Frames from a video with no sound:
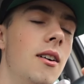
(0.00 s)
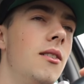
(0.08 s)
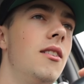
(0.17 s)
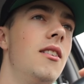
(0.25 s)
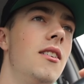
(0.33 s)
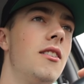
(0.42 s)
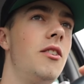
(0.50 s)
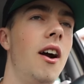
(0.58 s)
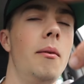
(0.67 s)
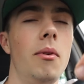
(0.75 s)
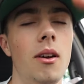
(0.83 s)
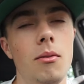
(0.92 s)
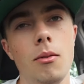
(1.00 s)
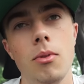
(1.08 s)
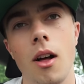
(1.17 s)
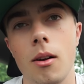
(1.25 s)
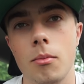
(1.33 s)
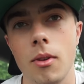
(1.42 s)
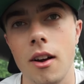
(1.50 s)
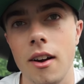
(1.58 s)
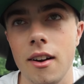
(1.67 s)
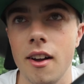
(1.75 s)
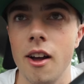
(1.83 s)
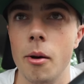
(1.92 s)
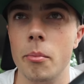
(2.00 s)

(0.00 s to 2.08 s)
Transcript: well, cry baby, blah, blah.